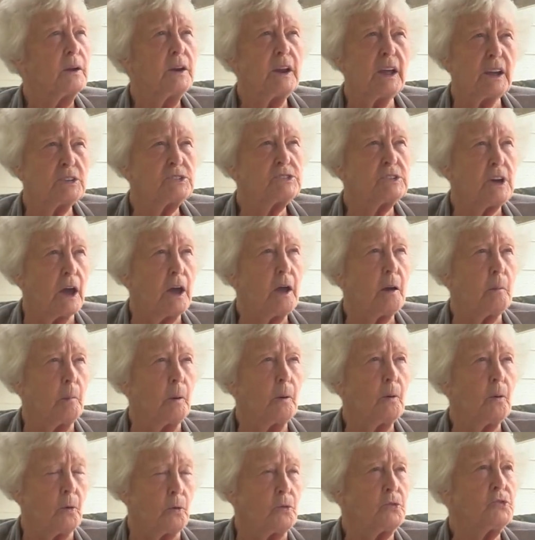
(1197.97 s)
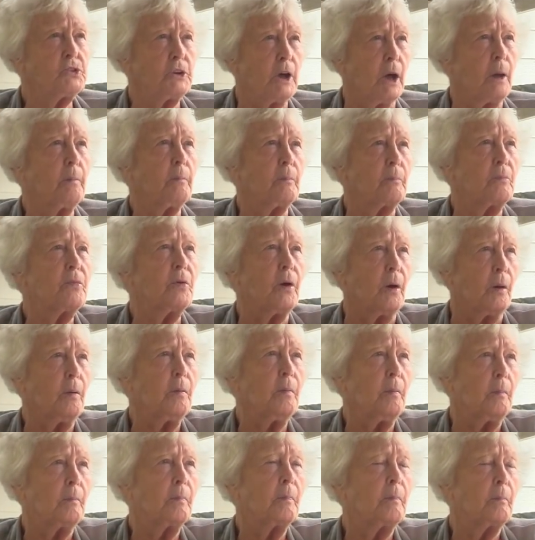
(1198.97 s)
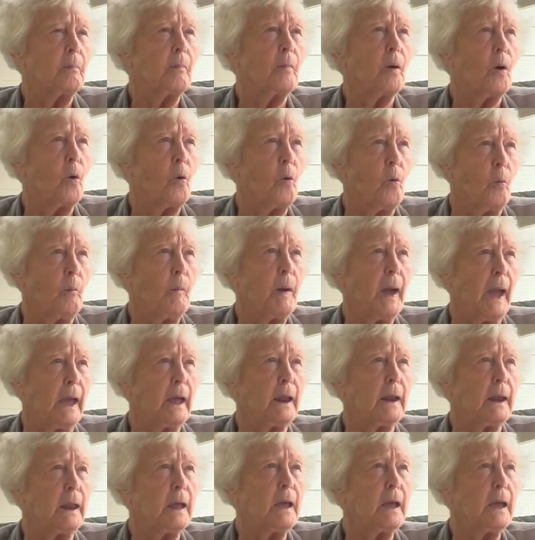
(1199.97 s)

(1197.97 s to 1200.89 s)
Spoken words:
disabled or something, the old man